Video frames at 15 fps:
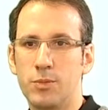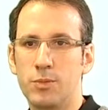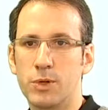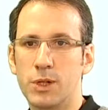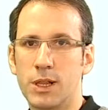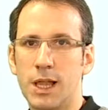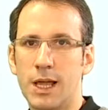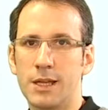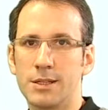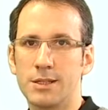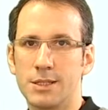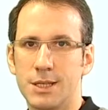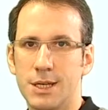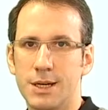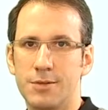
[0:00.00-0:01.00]

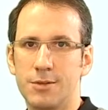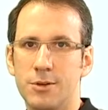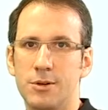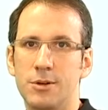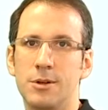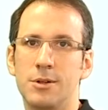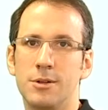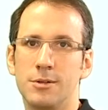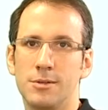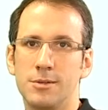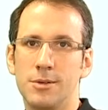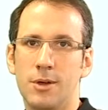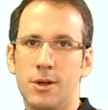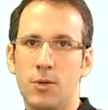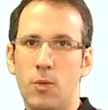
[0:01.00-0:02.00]
client-server
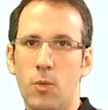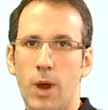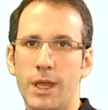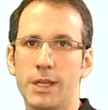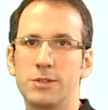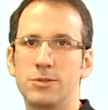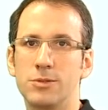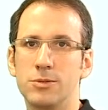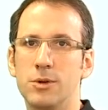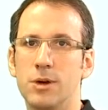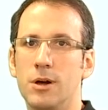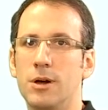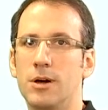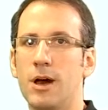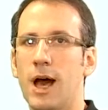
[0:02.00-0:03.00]
way to
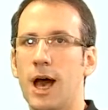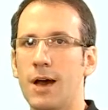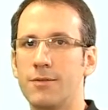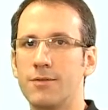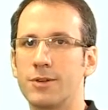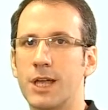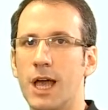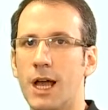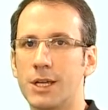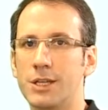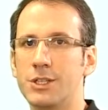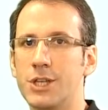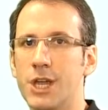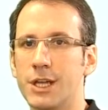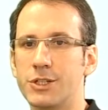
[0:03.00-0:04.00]
have
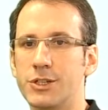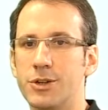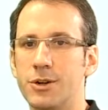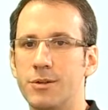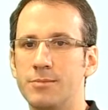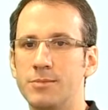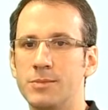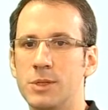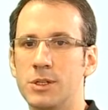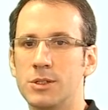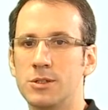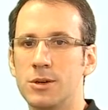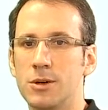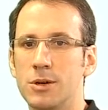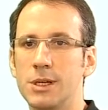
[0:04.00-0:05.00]
architecture.
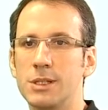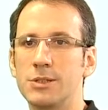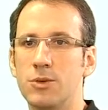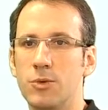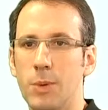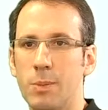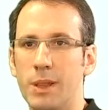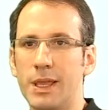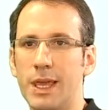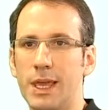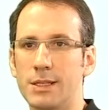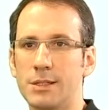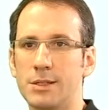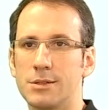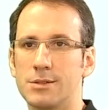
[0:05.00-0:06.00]
So it's a replica
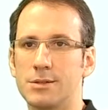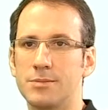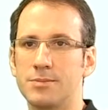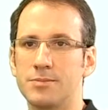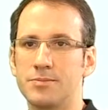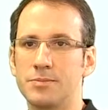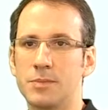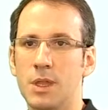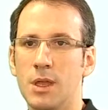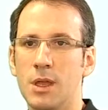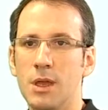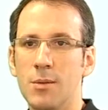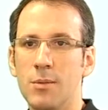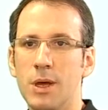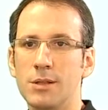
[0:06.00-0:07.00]
set.
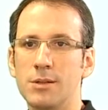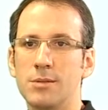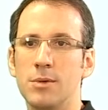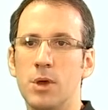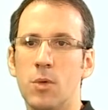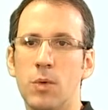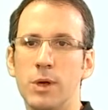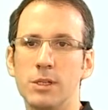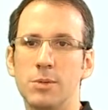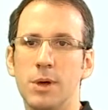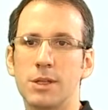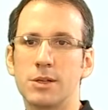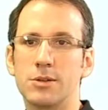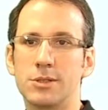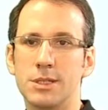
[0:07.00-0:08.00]
But what
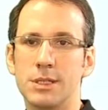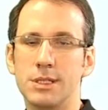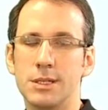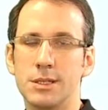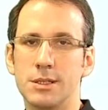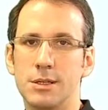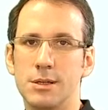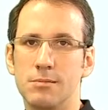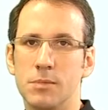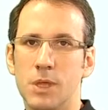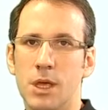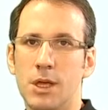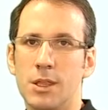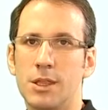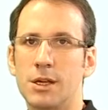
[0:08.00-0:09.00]
about consistency?
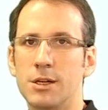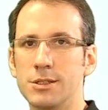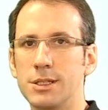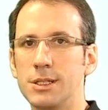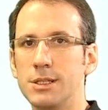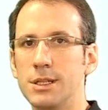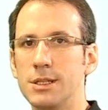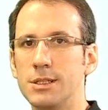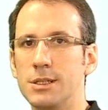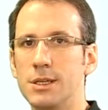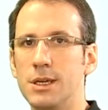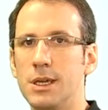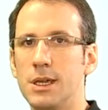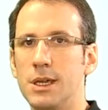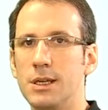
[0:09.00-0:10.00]
The
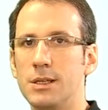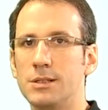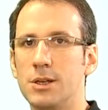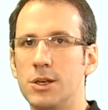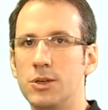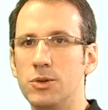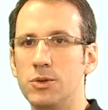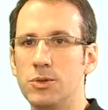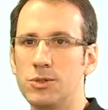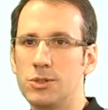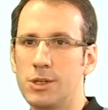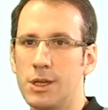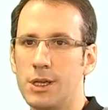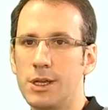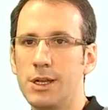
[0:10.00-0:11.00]
consistency is used
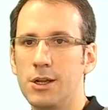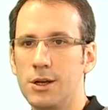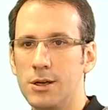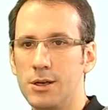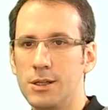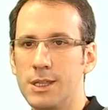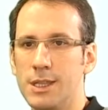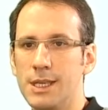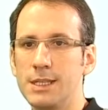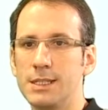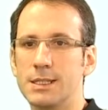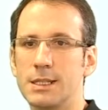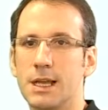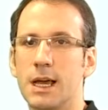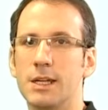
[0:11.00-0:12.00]
in this
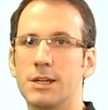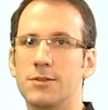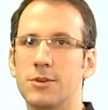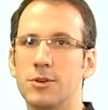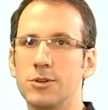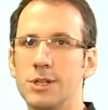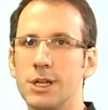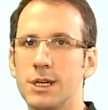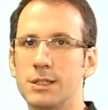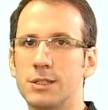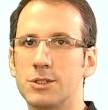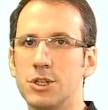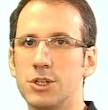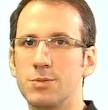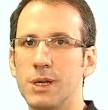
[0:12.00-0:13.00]
kind of context
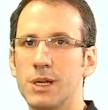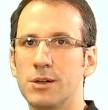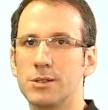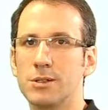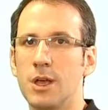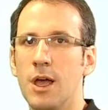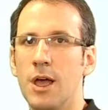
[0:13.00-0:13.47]
just because